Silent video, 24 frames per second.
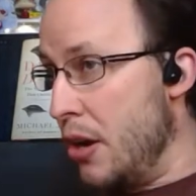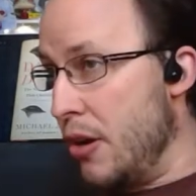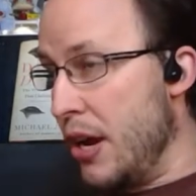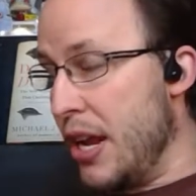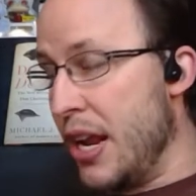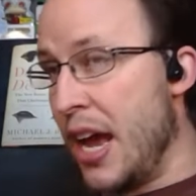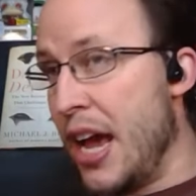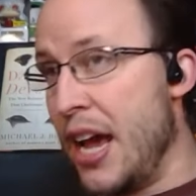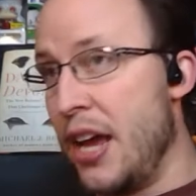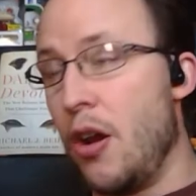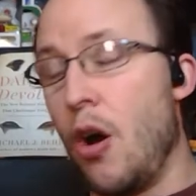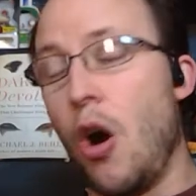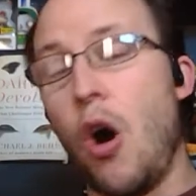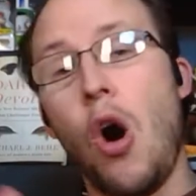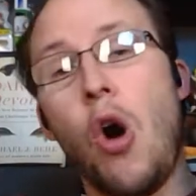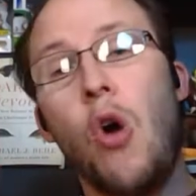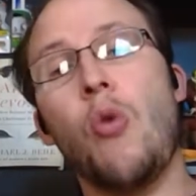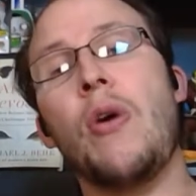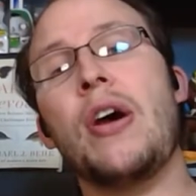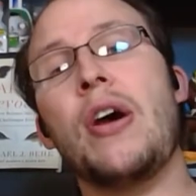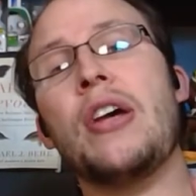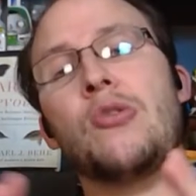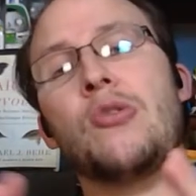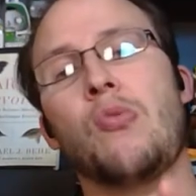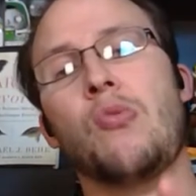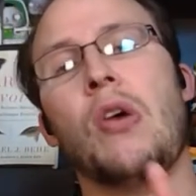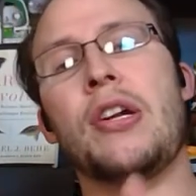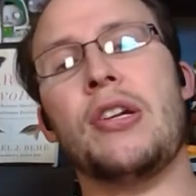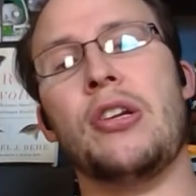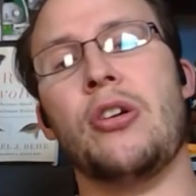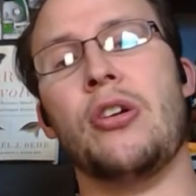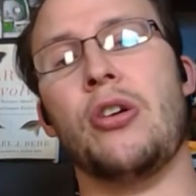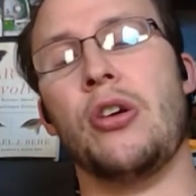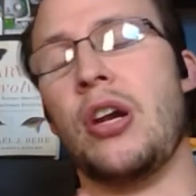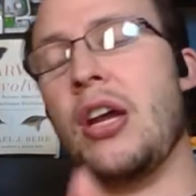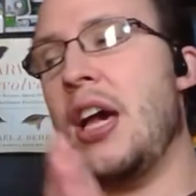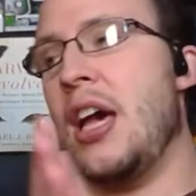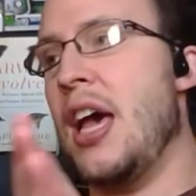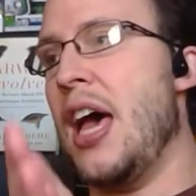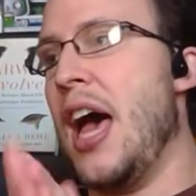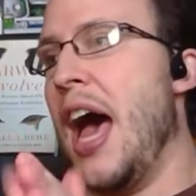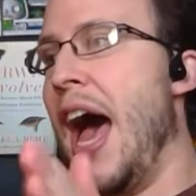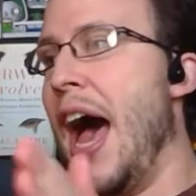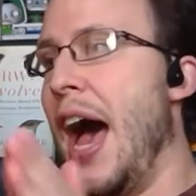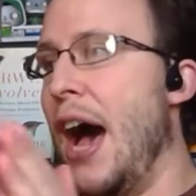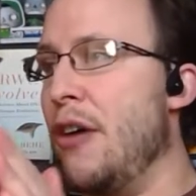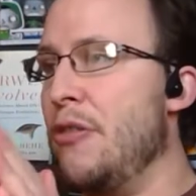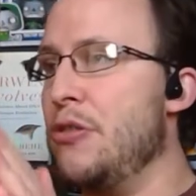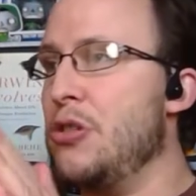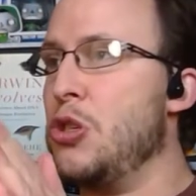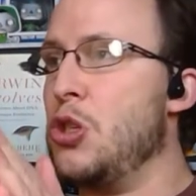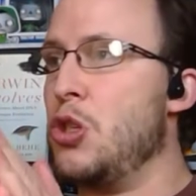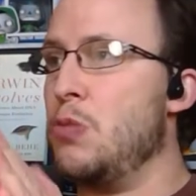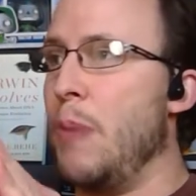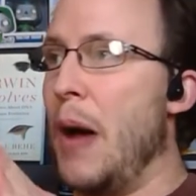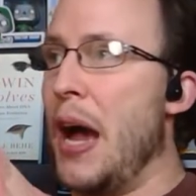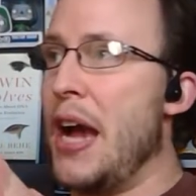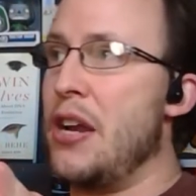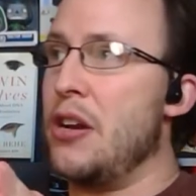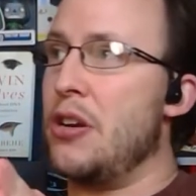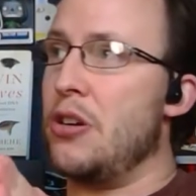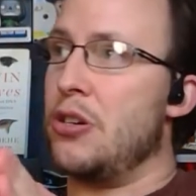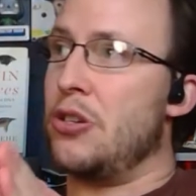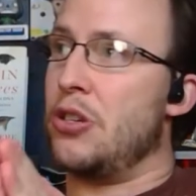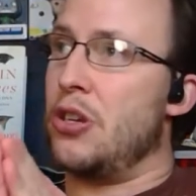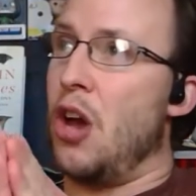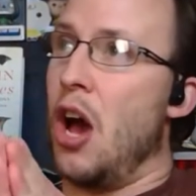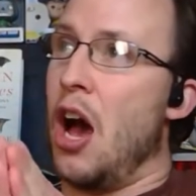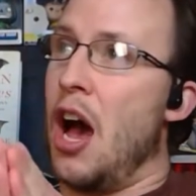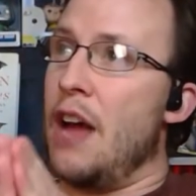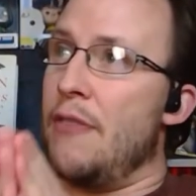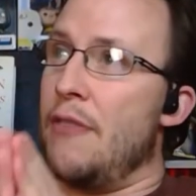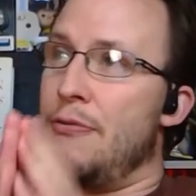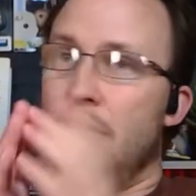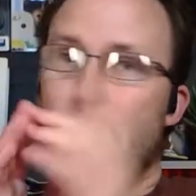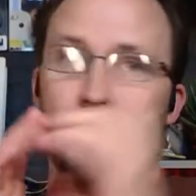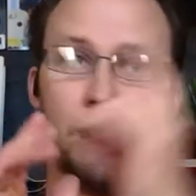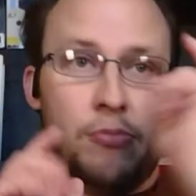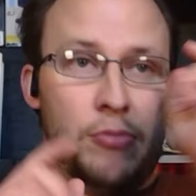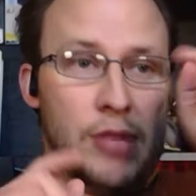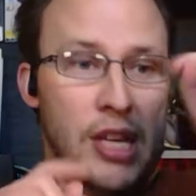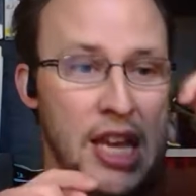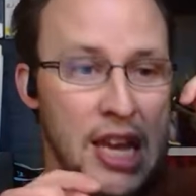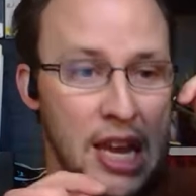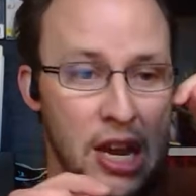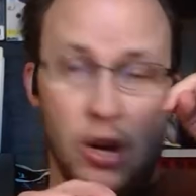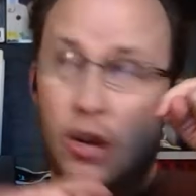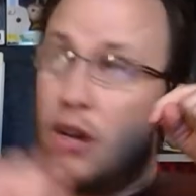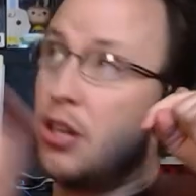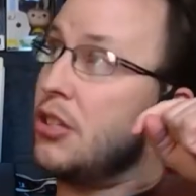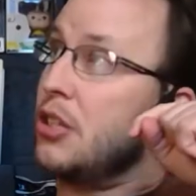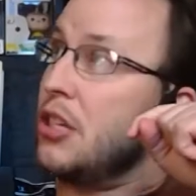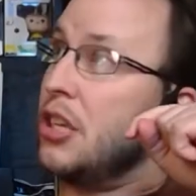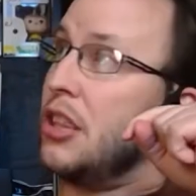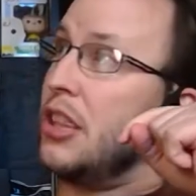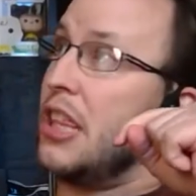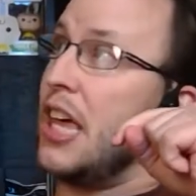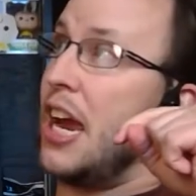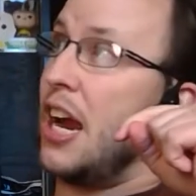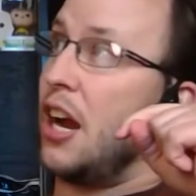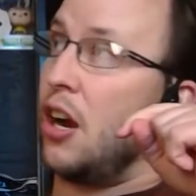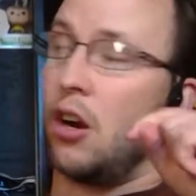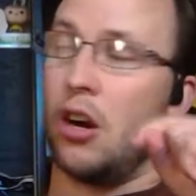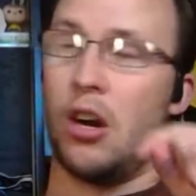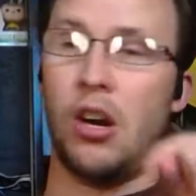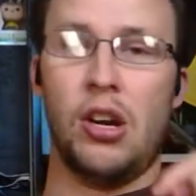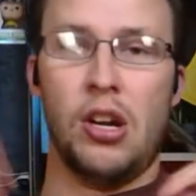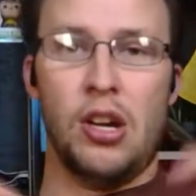and I had always wondered how spiders got from here to there.